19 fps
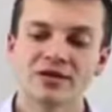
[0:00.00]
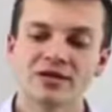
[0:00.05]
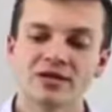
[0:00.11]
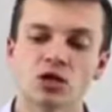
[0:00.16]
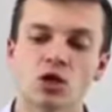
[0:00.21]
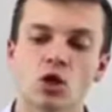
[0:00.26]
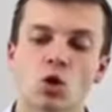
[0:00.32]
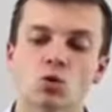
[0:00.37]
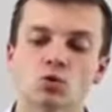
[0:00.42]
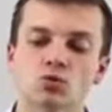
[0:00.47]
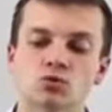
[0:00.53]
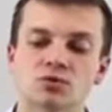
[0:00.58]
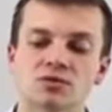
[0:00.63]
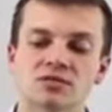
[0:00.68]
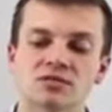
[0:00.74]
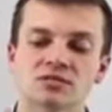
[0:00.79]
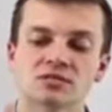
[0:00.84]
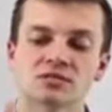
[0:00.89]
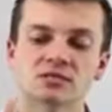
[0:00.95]
you can
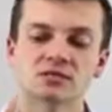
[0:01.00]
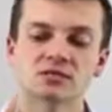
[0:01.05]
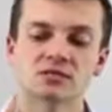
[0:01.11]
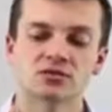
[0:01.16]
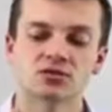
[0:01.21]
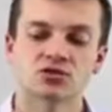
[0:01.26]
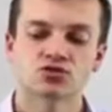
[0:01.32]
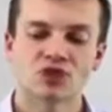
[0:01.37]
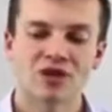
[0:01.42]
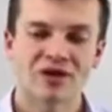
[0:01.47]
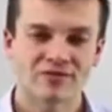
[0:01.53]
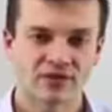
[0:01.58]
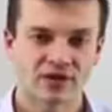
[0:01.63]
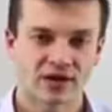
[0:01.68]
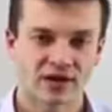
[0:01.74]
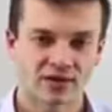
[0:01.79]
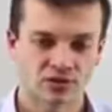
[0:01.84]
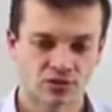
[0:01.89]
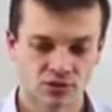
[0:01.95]
go to this
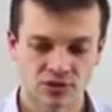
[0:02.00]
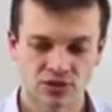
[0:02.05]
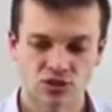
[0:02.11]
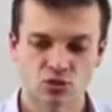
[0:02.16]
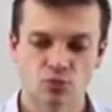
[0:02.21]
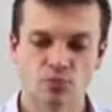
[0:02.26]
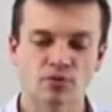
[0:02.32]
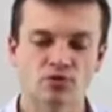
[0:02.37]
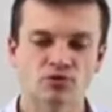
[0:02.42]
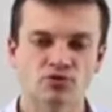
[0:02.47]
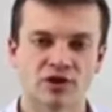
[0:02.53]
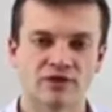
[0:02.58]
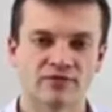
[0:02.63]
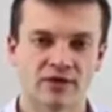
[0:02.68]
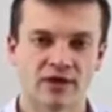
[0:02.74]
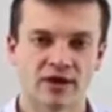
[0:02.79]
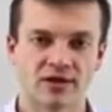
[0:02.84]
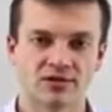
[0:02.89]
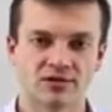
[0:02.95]

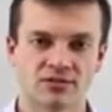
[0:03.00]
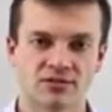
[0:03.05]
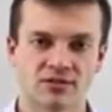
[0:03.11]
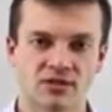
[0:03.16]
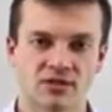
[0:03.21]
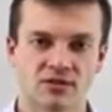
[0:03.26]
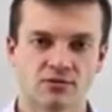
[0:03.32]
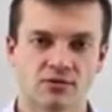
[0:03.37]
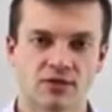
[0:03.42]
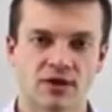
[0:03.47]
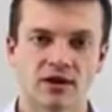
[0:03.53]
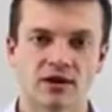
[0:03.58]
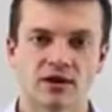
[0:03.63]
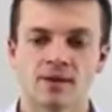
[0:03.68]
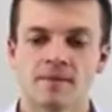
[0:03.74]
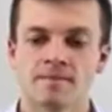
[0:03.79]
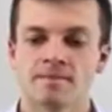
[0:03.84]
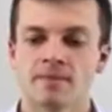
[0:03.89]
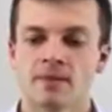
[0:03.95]
super traffic agency,
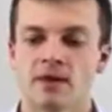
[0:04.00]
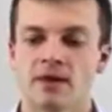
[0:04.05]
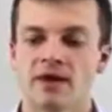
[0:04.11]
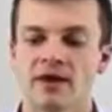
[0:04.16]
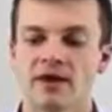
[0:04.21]
right,